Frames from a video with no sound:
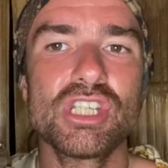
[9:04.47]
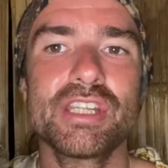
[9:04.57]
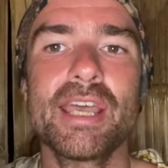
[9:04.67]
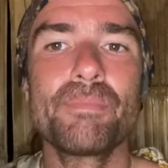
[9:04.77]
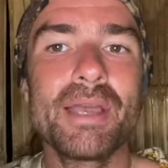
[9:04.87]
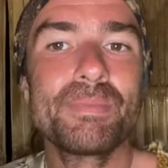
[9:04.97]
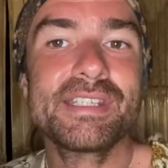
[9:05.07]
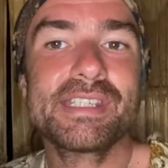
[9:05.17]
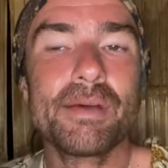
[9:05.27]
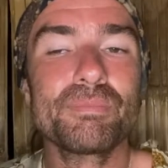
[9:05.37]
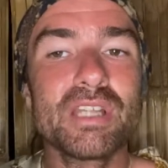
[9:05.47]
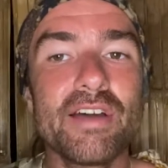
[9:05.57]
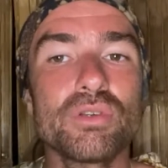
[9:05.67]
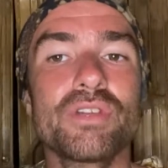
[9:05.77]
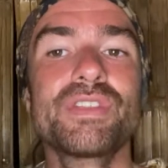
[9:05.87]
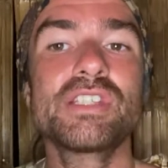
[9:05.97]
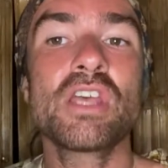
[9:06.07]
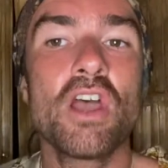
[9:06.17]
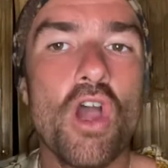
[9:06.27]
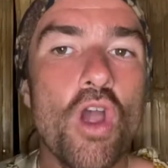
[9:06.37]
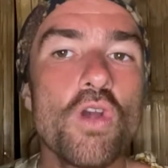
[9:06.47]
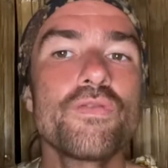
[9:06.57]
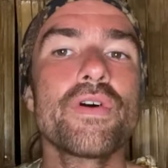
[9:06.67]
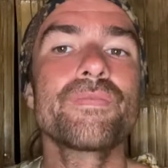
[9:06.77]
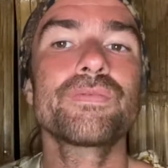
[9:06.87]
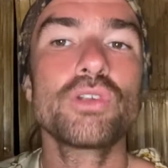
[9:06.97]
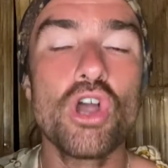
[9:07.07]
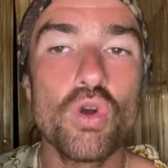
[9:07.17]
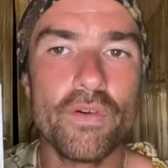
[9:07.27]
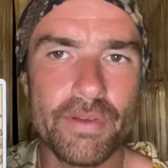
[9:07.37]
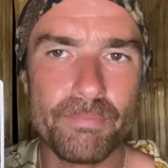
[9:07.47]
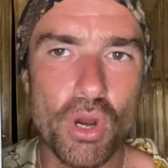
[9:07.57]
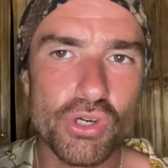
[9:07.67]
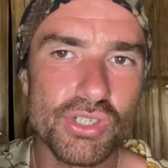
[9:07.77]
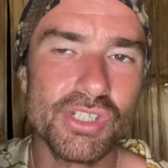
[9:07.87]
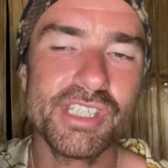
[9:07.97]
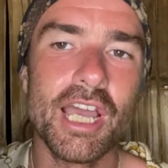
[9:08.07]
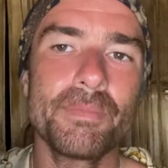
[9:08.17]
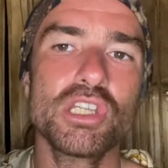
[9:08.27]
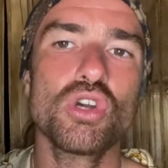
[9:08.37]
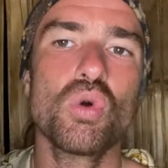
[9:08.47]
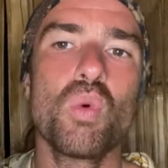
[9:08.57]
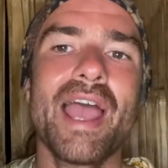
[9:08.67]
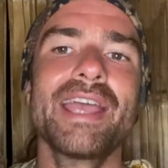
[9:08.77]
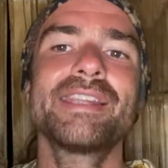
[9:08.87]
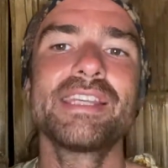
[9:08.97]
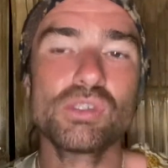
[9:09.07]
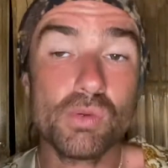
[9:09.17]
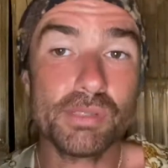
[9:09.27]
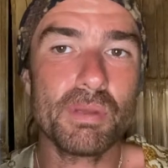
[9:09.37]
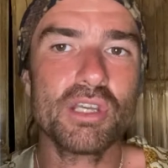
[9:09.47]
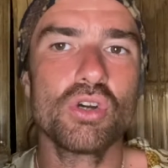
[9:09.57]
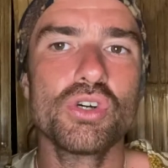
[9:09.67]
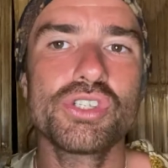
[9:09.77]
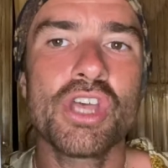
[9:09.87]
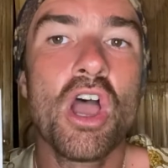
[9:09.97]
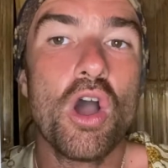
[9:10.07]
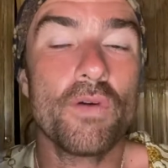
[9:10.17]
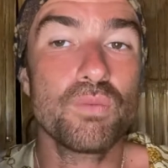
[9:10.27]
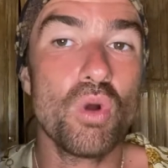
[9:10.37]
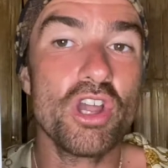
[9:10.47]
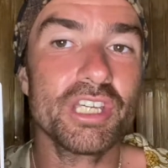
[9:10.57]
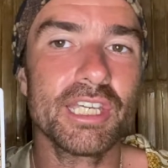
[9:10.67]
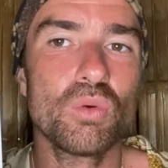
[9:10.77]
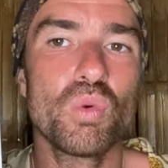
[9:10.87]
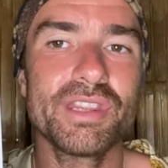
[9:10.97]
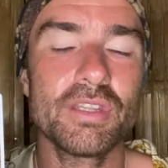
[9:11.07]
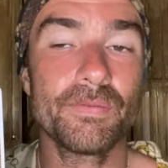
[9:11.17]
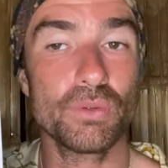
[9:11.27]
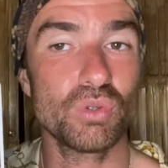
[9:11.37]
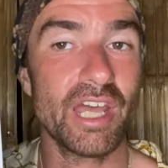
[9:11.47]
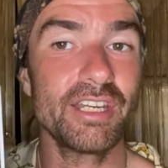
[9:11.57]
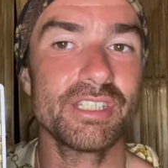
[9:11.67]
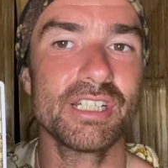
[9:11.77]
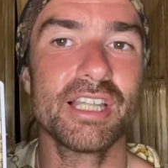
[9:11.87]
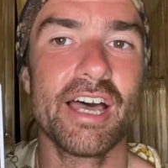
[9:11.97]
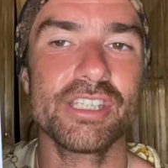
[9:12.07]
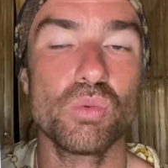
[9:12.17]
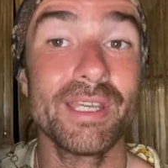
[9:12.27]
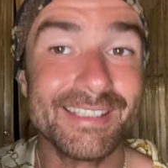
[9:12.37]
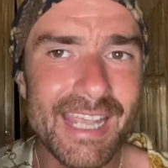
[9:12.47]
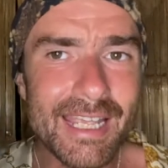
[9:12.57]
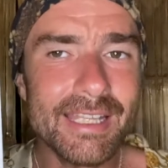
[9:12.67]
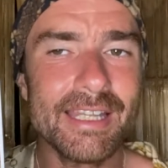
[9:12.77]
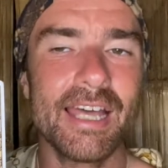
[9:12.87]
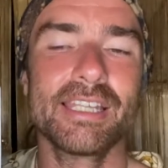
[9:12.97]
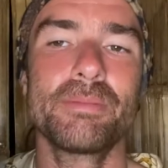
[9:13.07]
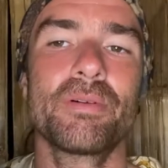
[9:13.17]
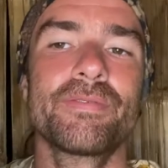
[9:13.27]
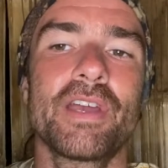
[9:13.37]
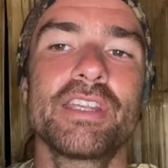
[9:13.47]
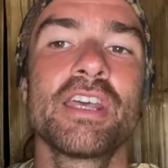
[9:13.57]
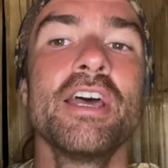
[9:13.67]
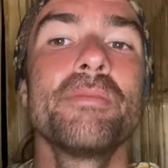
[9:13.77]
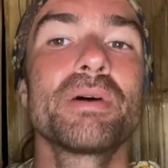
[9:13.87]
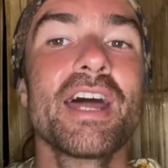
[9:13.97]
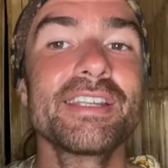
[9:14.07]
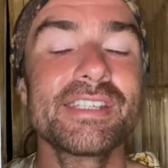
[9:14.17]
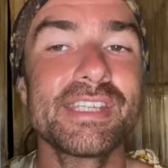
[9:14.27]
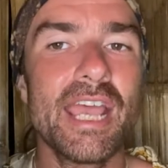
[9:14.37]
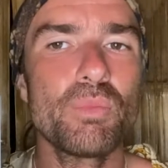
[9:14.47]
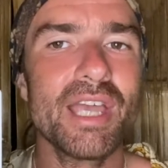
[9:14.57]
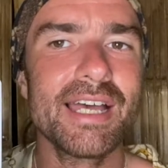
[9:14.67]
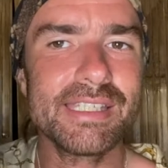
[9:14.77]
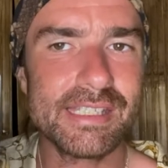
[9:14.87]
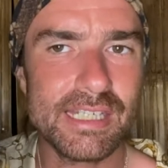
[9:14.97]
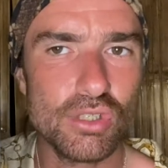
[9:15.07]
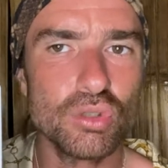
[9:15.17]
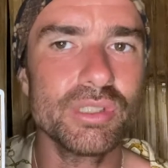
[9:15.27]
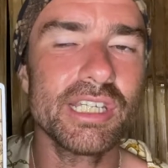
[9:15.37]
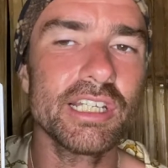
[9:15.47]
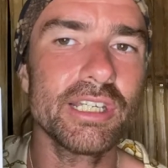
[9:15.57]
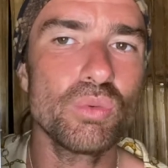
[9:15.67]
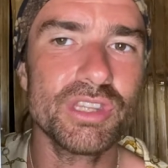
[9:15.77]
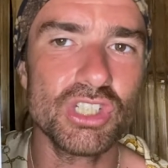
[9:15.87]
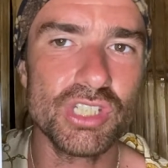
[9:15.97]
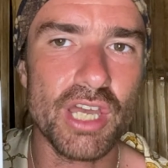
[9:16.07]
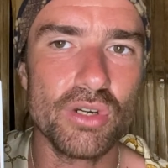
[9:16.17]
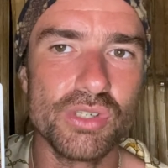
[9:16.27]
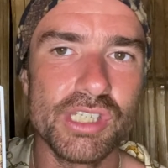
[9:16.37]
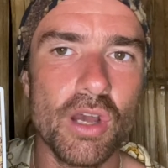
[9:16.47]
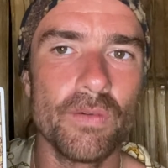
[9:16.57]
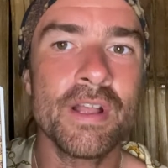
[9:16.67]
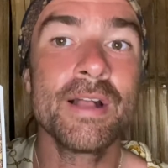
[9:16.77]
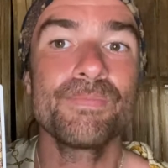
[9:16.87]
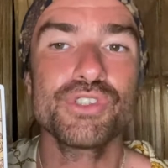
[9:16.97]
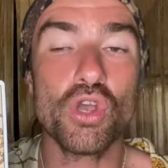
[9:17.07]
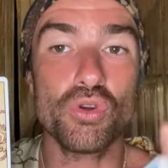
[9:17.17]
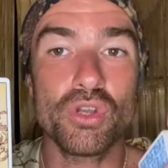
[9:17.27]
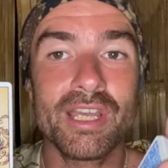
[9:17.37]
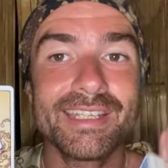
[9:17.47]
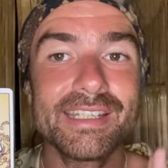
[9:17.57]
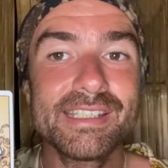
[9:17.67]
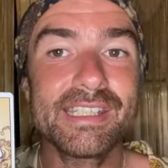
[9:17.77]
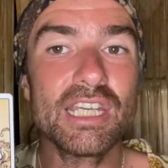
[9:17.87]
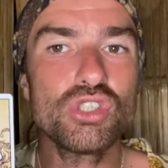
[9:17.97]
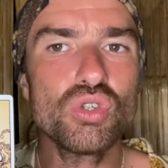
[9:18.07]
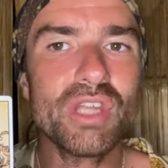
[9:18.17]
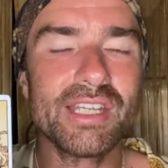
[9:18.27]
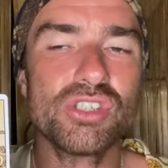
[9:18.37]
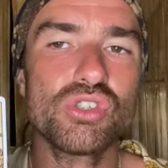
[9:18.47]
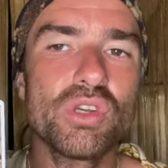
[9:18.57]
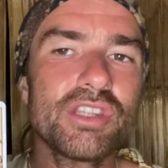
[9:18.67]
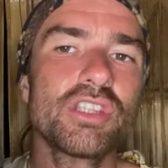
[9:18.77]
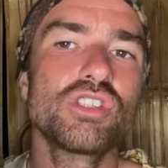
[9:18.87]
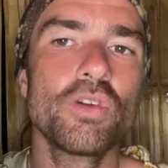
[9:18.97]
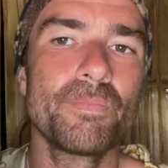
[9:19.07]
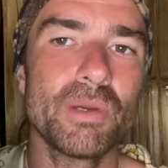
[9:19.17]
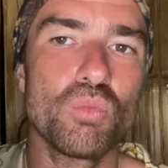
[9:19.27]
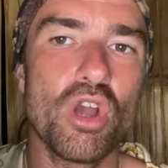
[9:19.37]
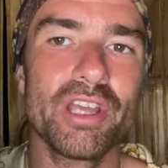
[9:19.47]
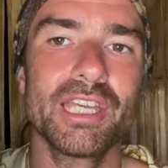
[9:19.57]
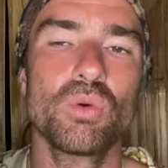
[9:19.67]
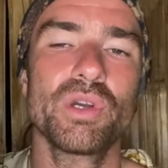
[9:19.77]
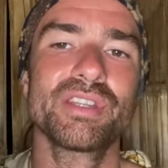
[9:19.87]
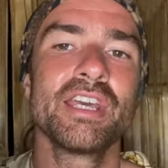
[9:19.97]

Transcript: There might be some level of these overflow of emotions coming your way, and this was because of working with the Fool energy last week, taking that leap of faith. But understand, we are still dealing with the shadow self, so continue that strength that you've been working with.